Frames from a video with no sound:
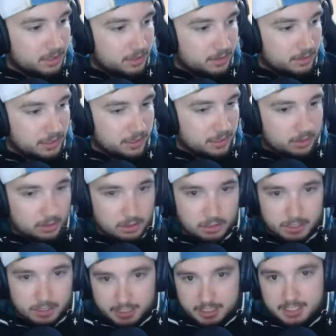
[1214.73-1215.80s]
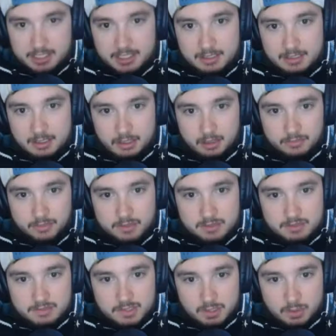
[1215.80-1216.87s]
they are in the
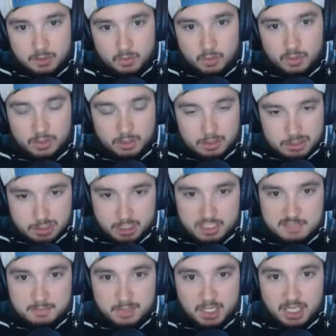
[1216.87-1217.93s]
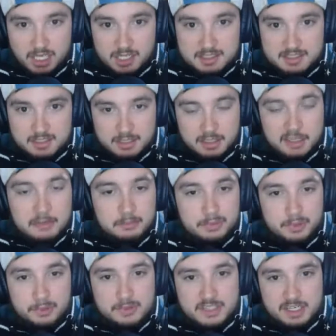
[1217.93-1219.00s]
offensive zone. Shot is blocked.
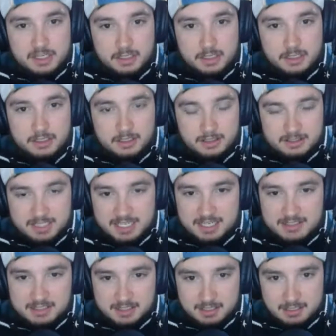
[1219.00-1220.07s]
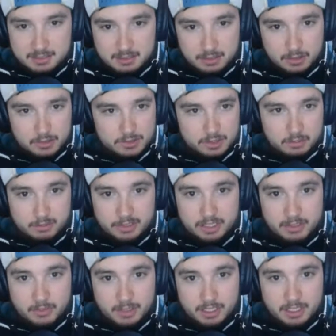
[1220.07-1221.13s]
Boone Jenner takes it, goes on a
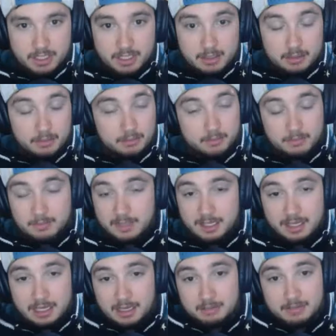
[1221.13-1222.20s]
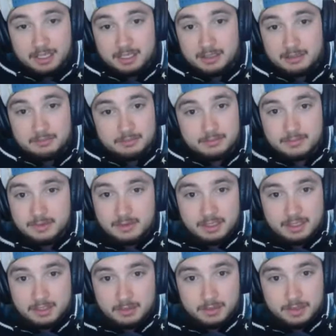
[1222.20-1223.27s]
breakaway. I mean,
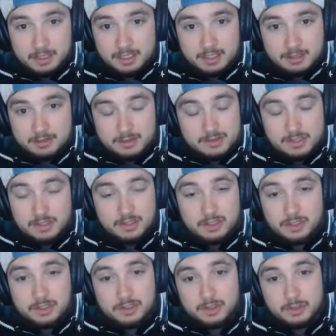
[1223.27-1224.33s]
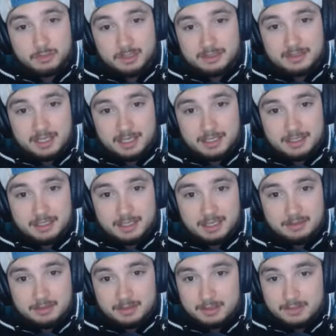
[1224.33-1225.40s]
there's nothing you could do about that.
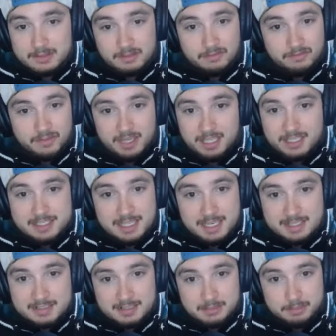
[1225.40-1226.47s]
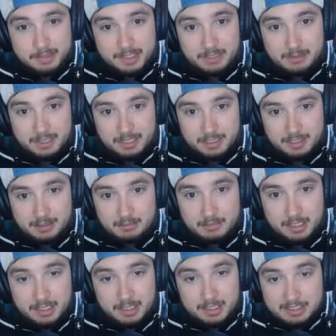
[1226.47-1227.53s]
I mean, that was a fantastic play by
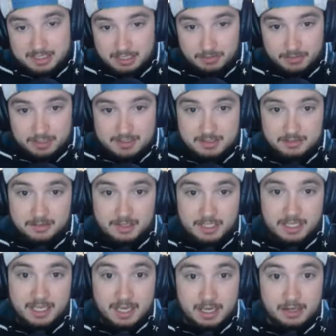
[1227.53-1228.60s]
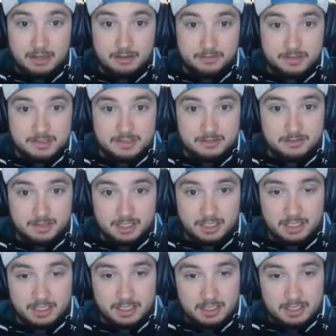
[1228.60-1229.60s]
him, defensively and offensively.